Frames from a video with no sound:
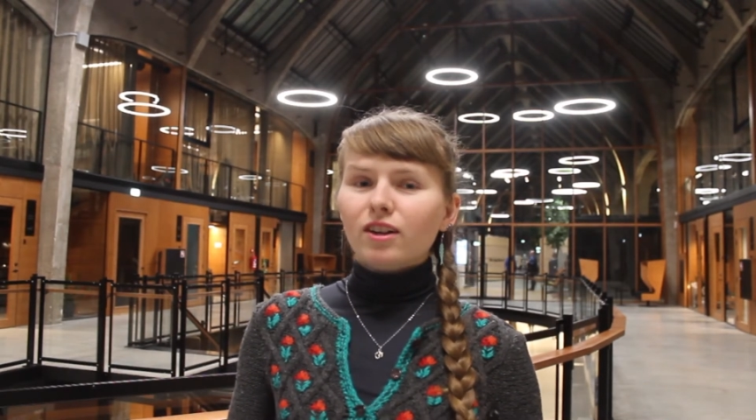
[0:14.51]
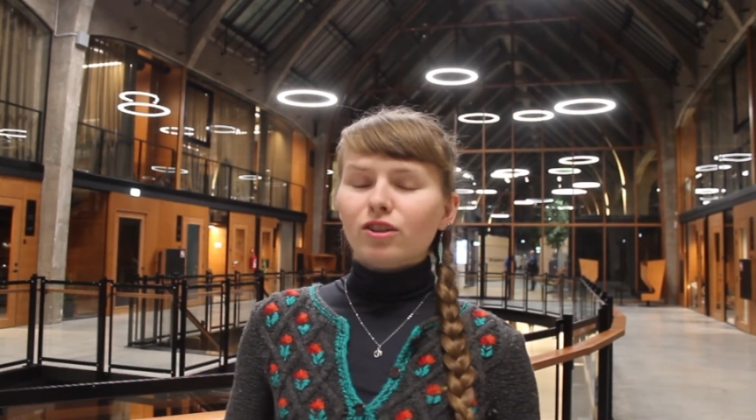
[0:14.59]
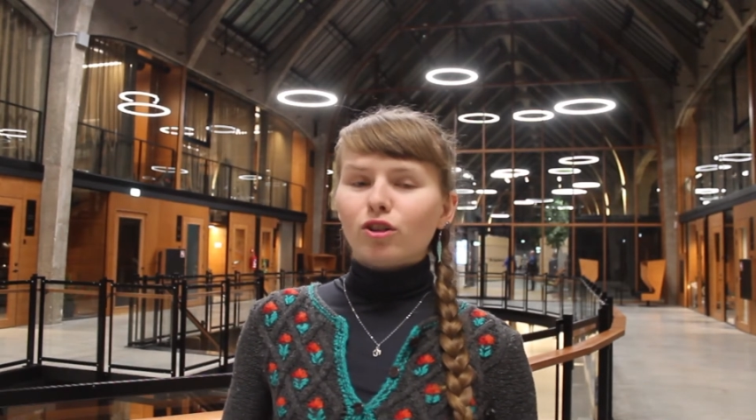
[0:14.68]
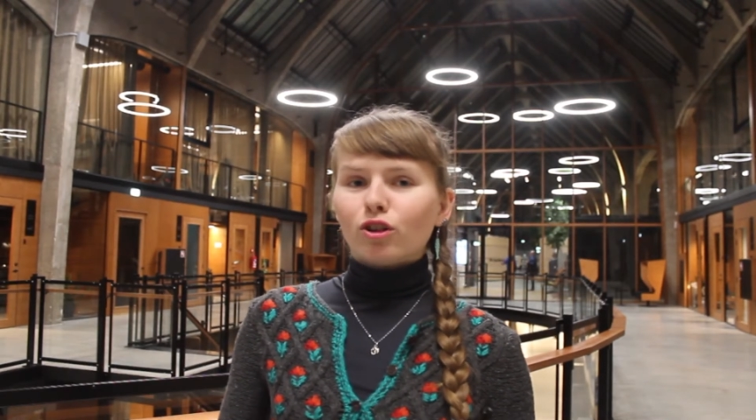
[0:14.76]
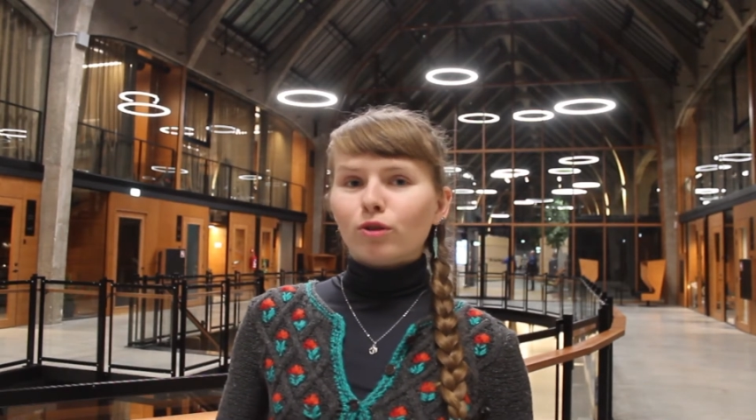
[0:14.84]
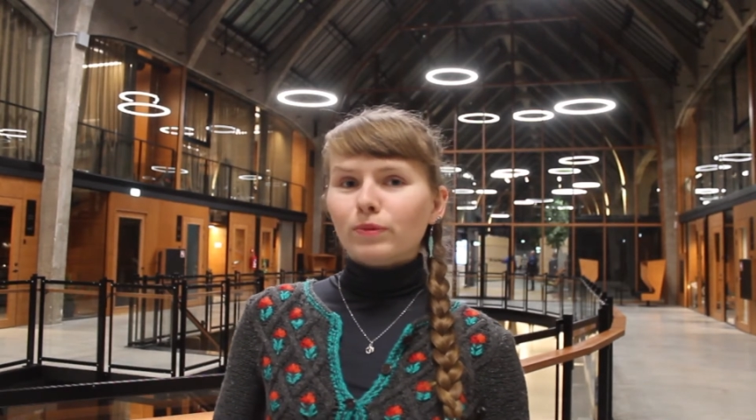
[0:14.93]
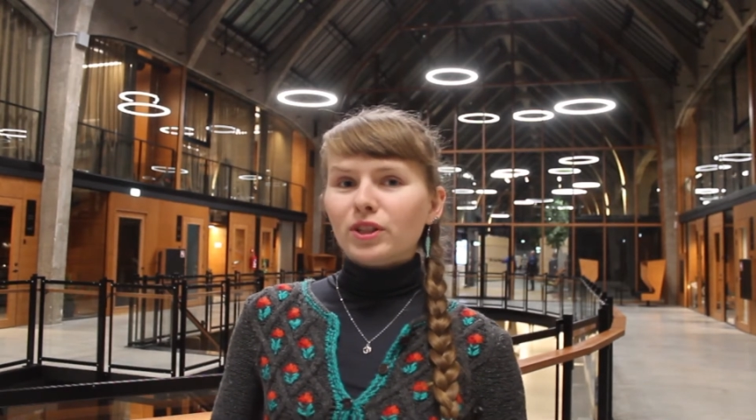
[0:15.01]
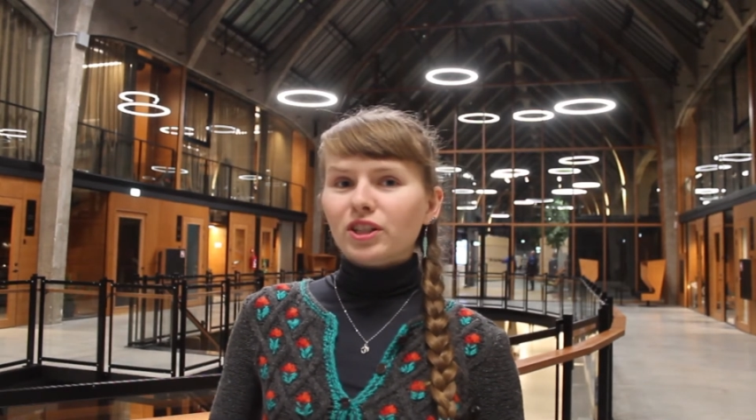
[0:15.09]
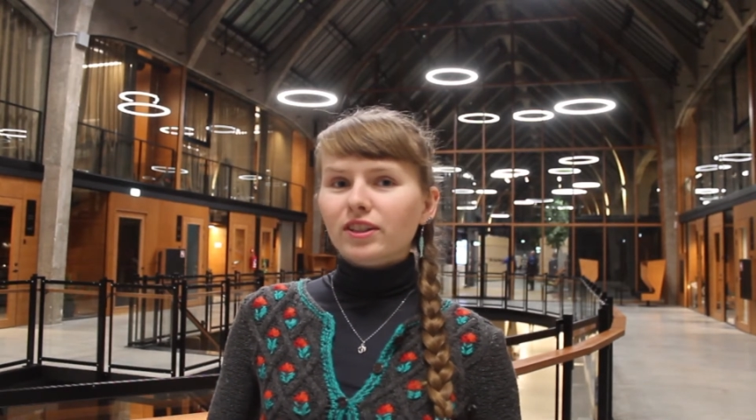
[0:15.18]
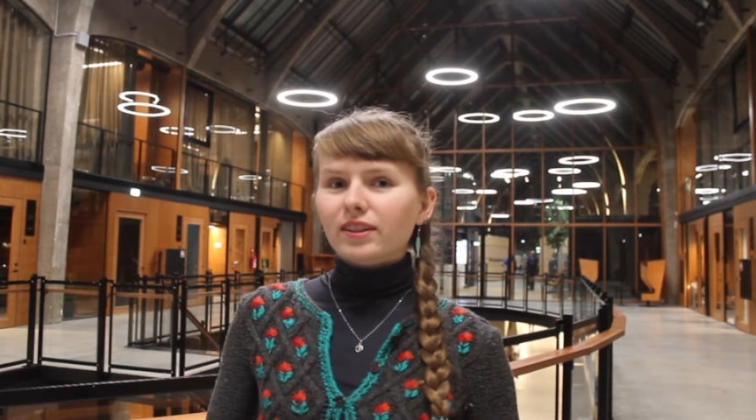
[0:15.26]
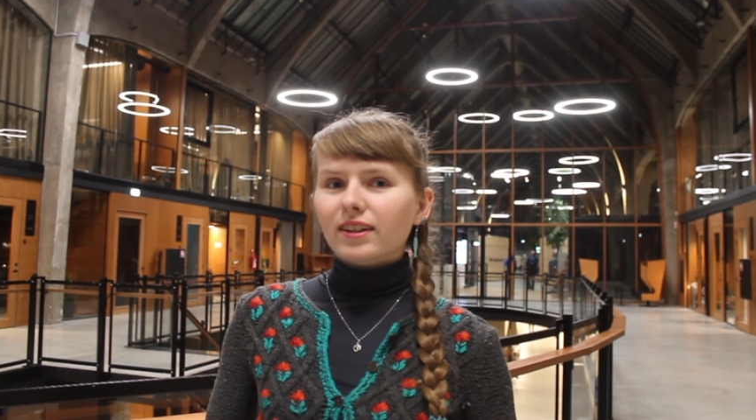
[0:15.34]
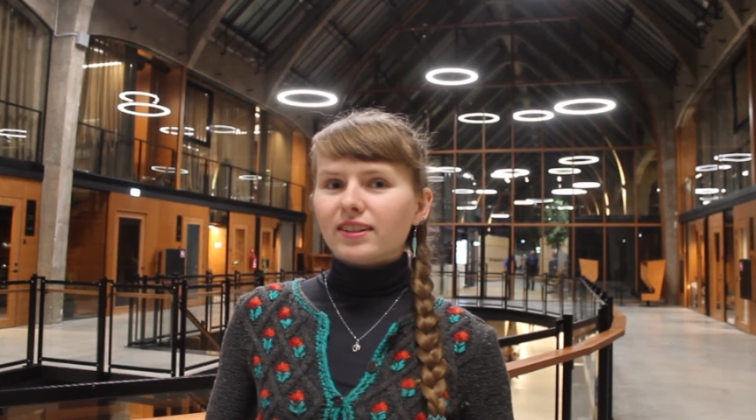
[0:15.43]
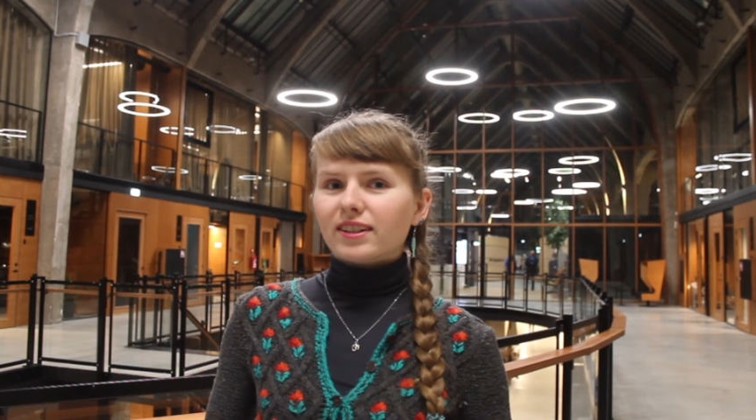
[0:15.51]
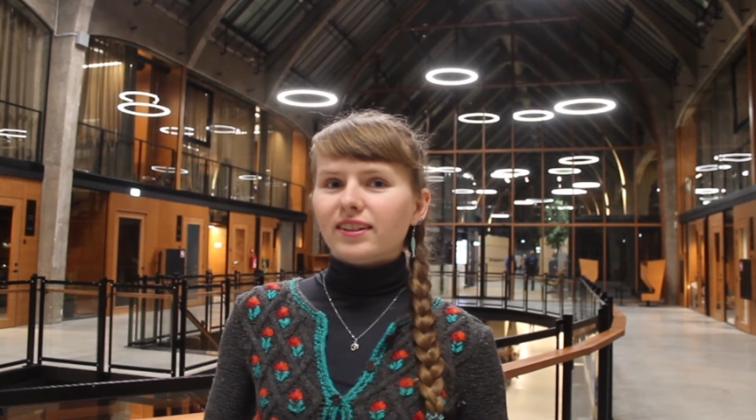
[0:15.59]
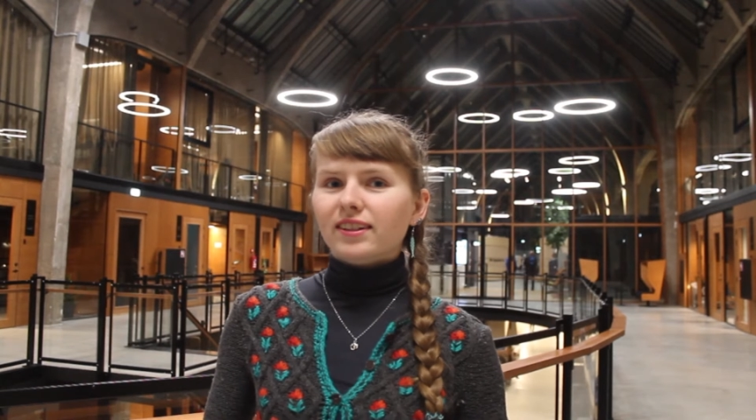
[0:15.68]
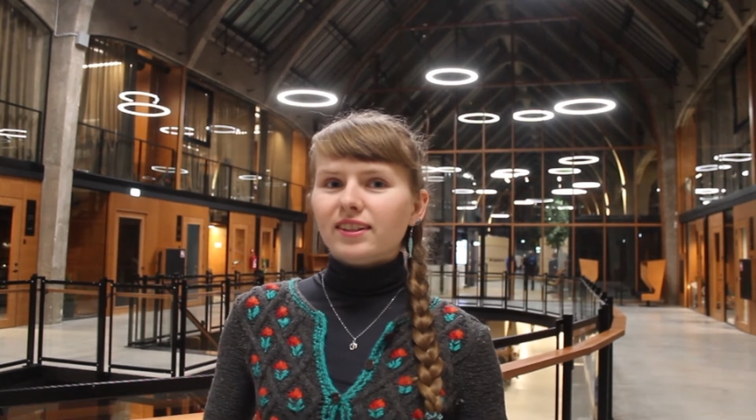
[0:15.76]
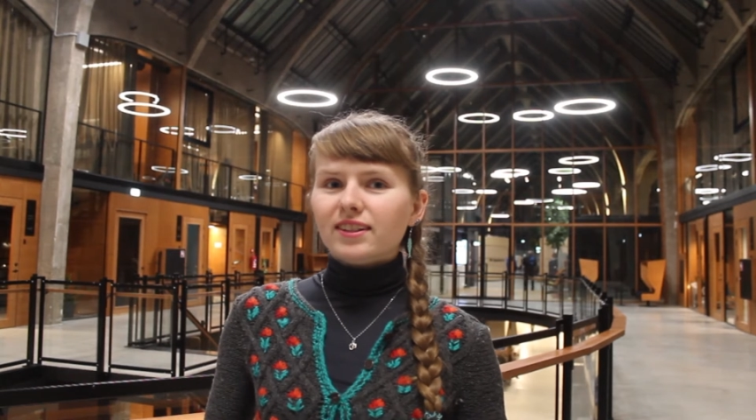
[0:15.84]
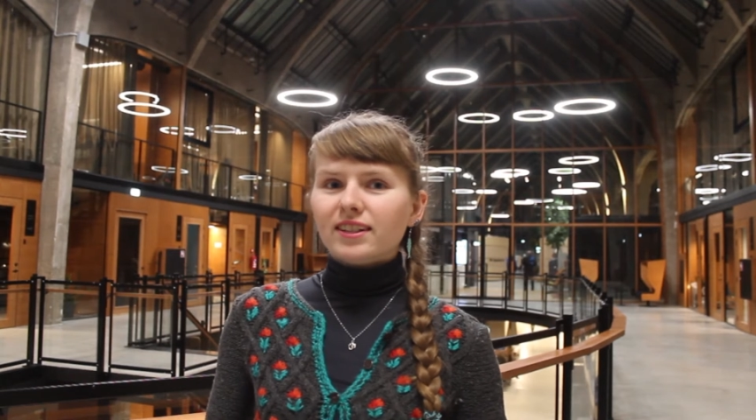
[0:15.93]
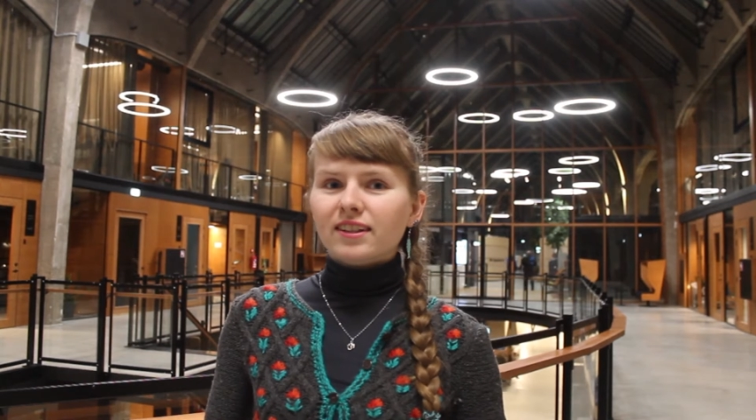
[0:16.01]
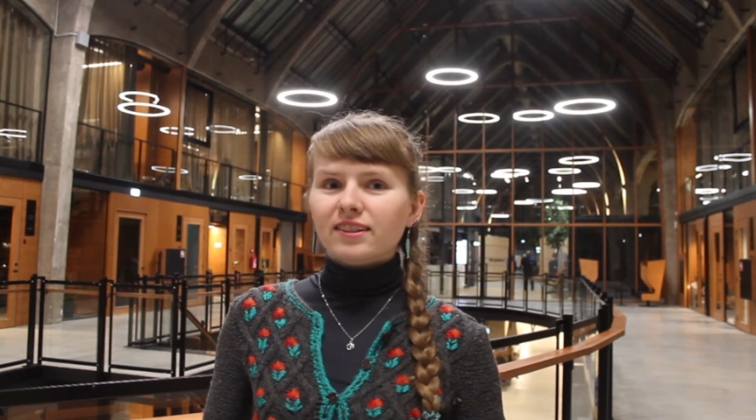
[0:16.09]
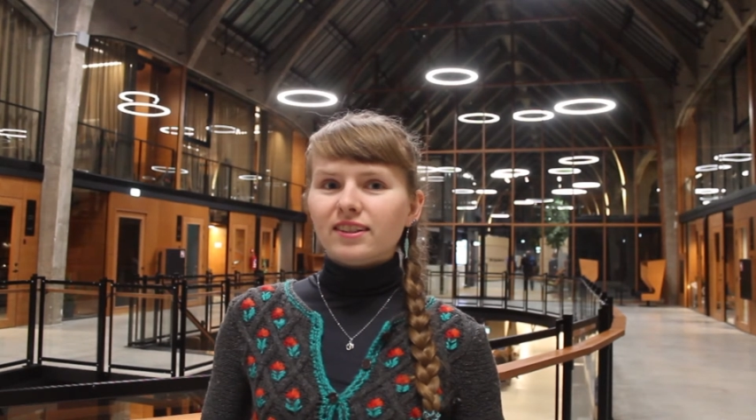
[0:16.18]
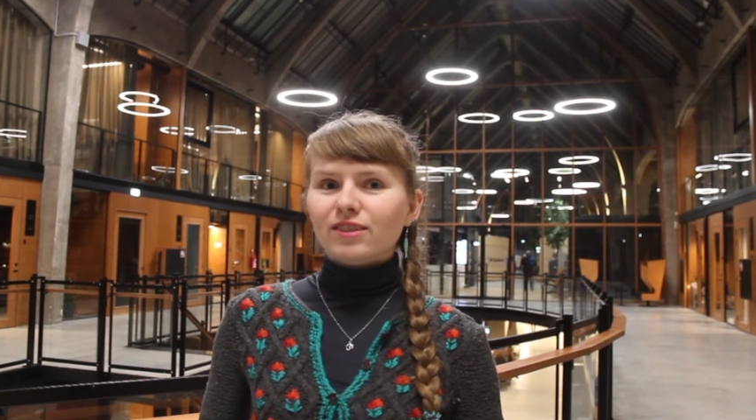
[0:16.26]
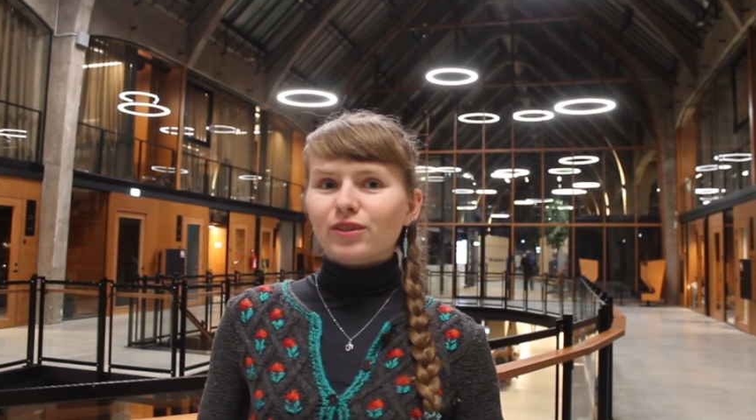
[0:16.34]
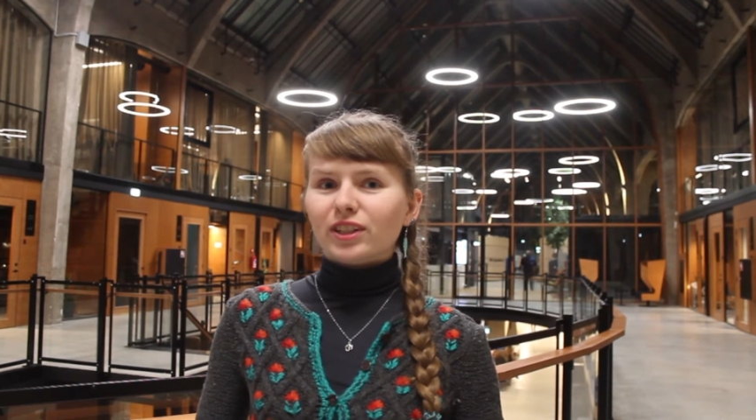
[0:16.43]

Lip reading: To accomplish it, as a data scientist,